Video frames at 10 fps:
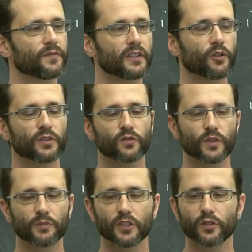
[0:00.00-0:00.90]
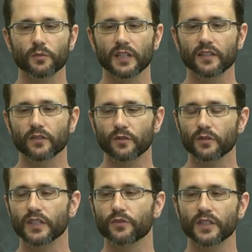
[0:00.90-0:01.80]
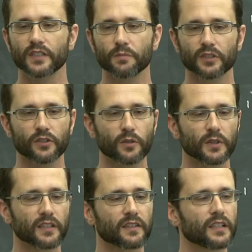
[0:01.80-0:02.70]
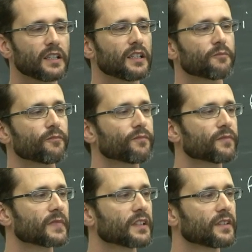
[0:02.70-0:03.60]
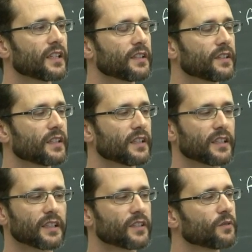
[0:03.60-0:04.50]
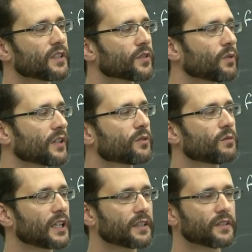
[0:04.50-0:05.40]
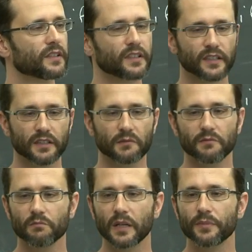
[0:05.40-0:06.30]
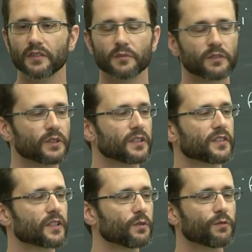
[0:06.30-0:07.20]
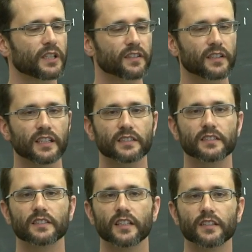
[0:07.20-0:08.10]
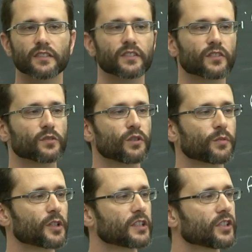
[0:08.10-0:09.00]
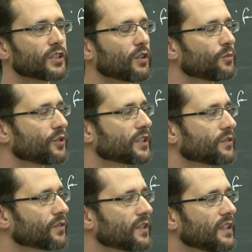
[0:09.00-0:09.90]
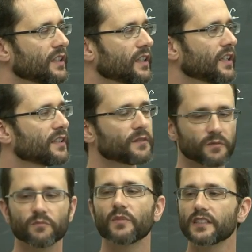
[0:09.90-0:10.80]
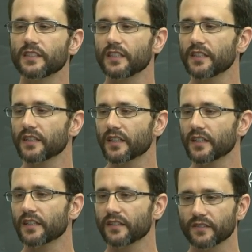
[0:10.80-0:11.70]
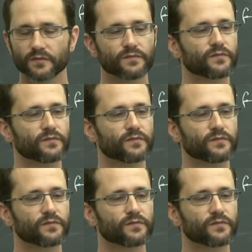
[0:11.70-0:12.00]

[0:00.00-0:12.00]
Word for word: low degree polynomials, on all degree D polynomials, then uh, there is a one-to-one -one, uh, mapping between these equivalence classes and pseudo-expectation operators. And basically, uh,